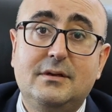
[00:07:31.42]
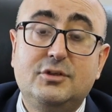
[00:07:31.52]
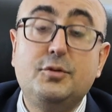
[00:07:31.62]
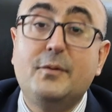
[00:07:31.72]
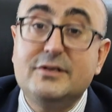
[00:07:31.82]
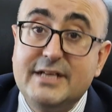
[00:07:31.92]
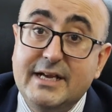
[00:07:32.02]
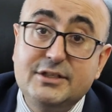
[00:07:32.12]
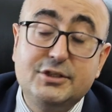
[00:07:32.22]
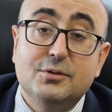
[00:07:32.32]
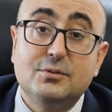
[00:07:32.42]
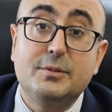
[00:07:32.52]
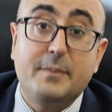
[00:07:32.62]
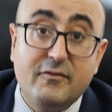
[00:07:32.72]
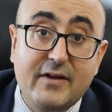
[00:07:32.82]
to protect you,
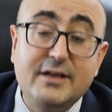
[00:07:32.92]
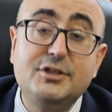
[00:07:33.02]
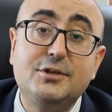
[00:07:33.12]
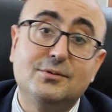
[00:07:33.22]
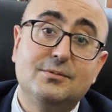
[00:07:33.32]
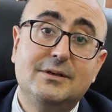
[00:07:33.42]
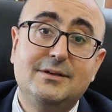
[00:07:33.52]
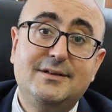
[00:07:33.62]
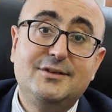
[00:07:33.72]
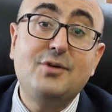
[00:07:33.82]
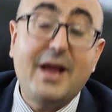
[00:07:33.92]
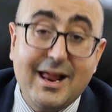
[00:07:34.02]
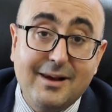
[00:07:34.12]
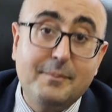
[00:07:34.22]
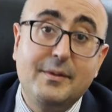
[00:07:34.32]
to prevent you, to
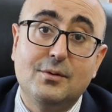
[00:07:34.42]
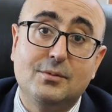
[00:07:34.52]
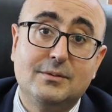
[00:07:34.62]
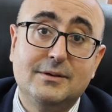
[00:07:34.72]
help you.